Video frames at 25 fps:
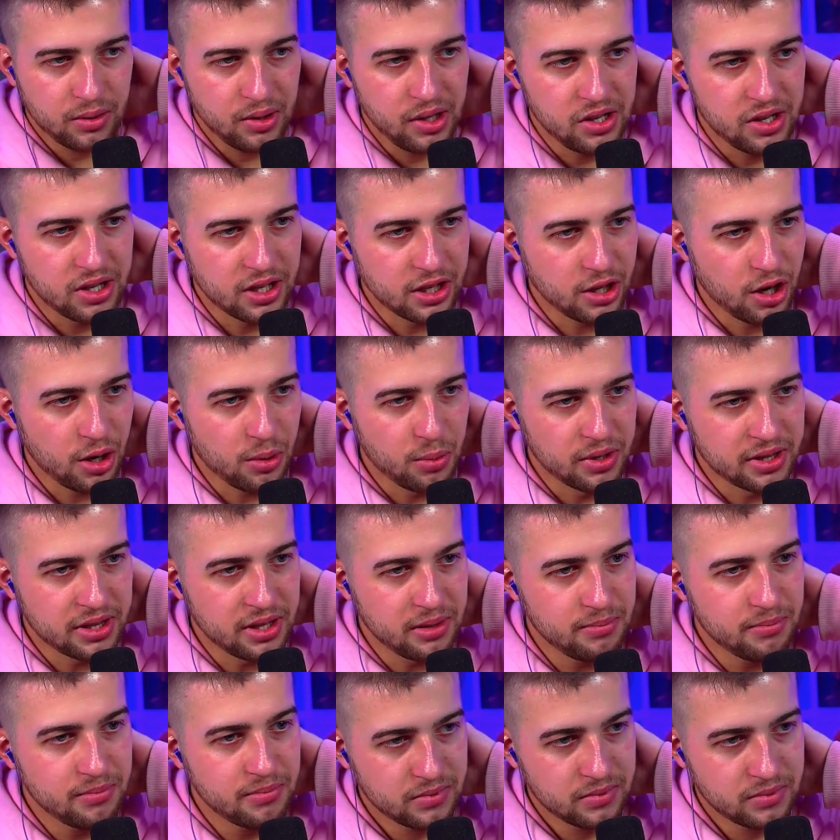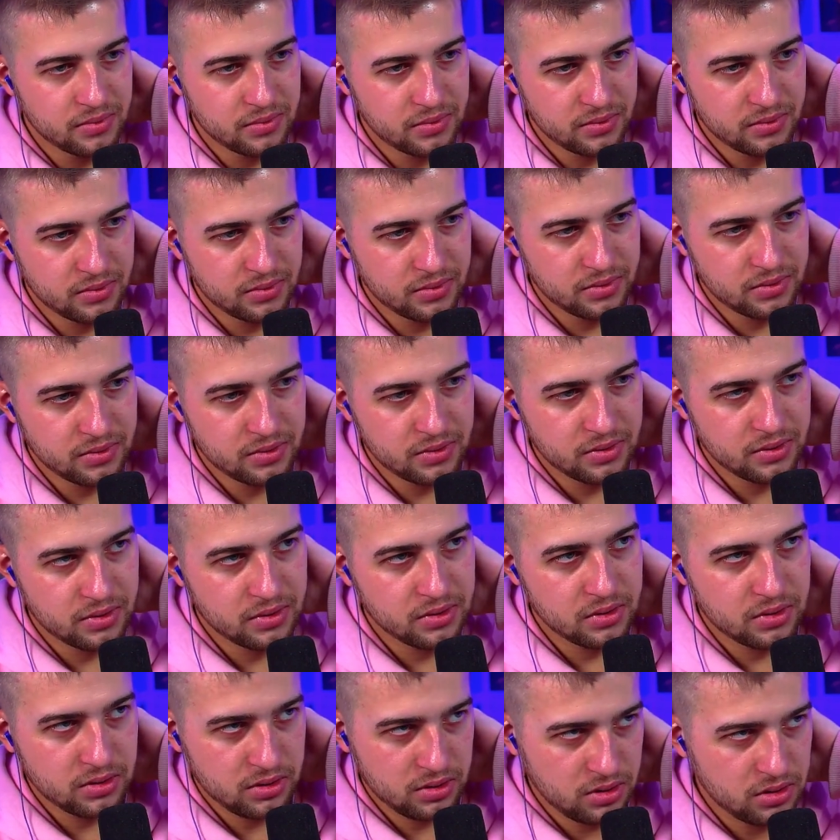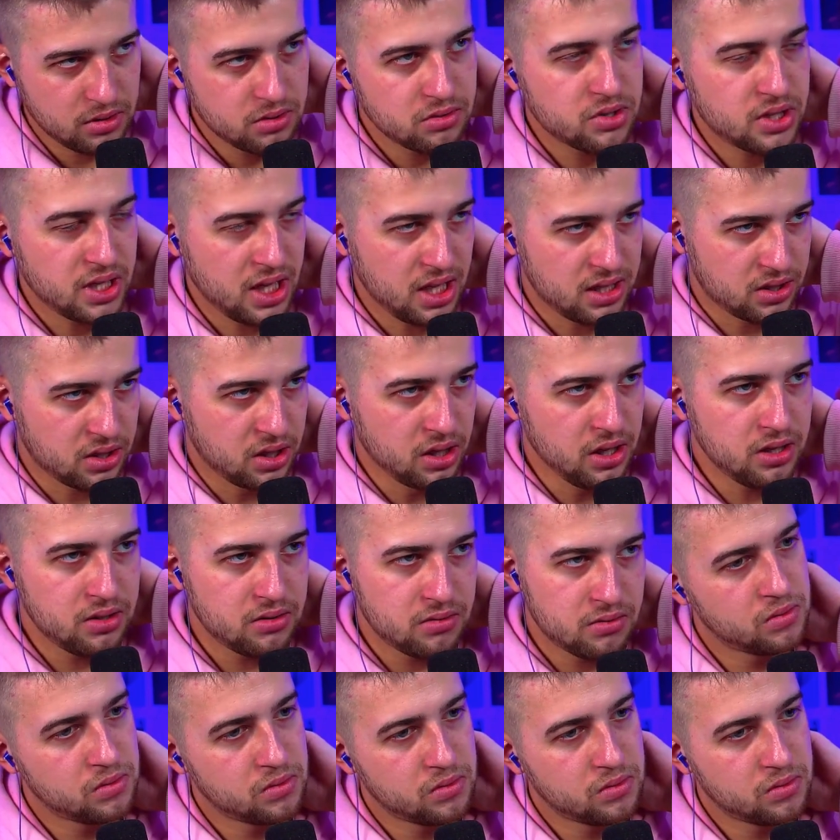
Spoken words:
You gonna go with him? Sounds good.